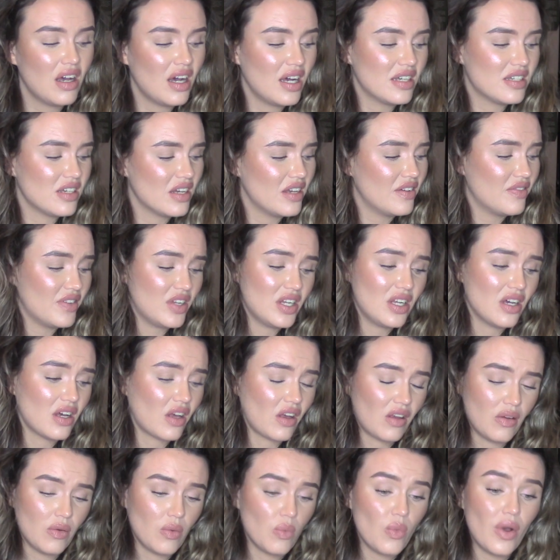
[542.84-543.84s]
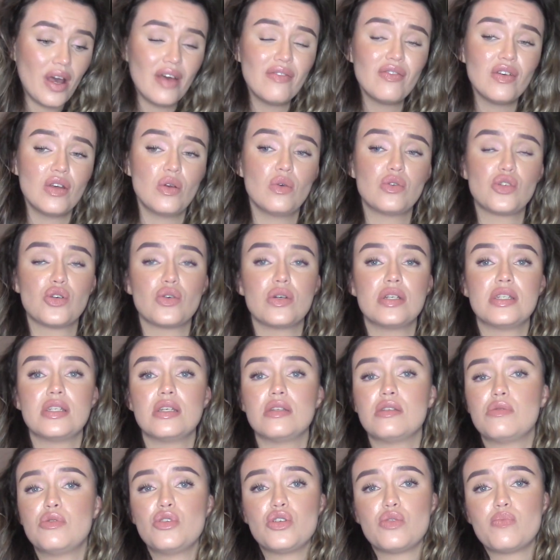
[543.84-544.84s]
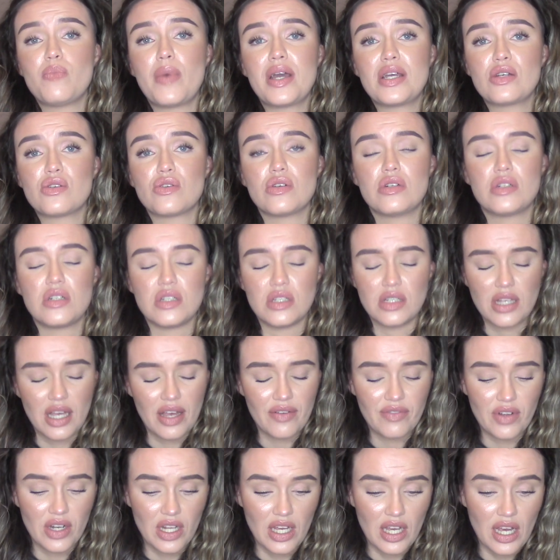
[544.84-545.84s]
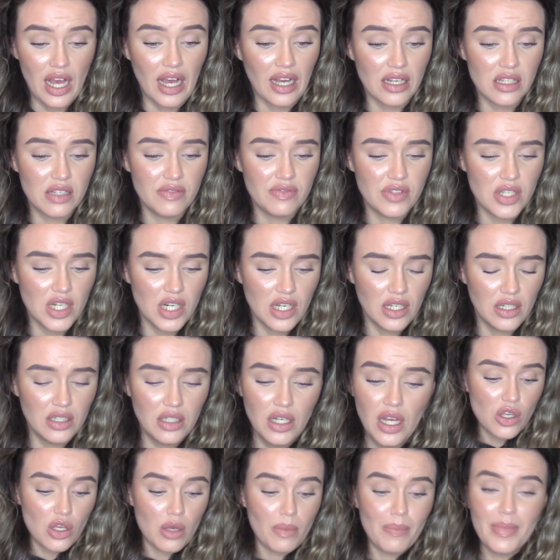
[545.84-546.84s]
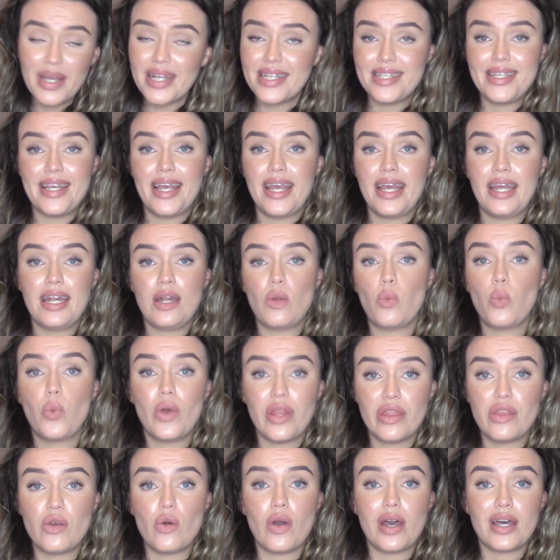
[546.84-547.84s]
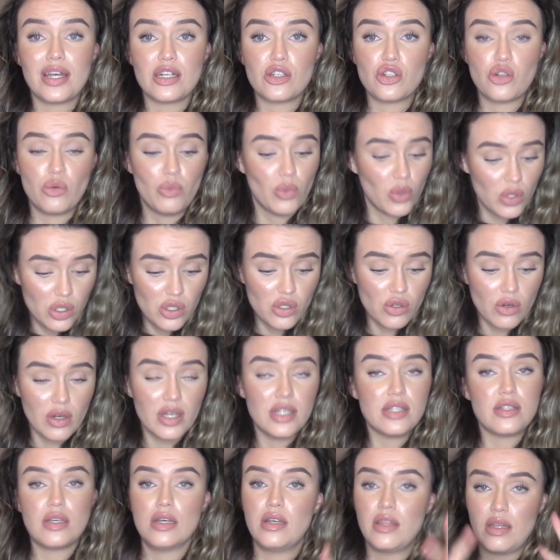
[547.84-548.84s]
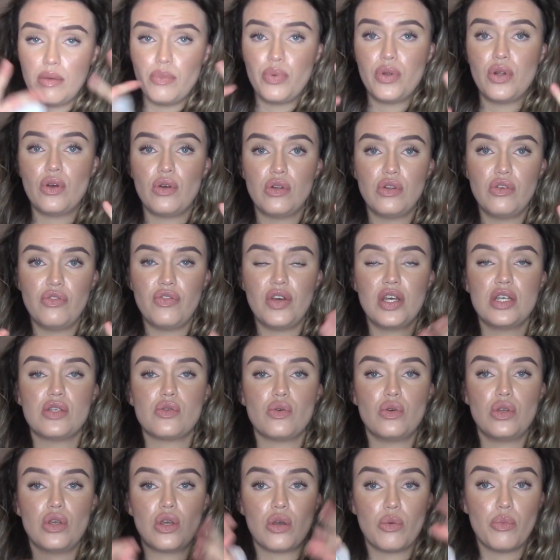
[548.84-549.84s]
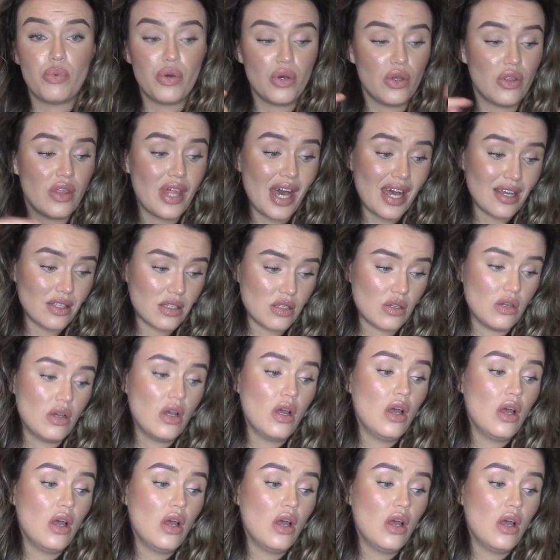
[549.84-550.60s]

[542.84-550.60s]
I don't even know. Whatever your choice is, just make sure it doesn't have any actives in it. You can mix it in with your actual moisturiser and then put it on your face, or you can put that.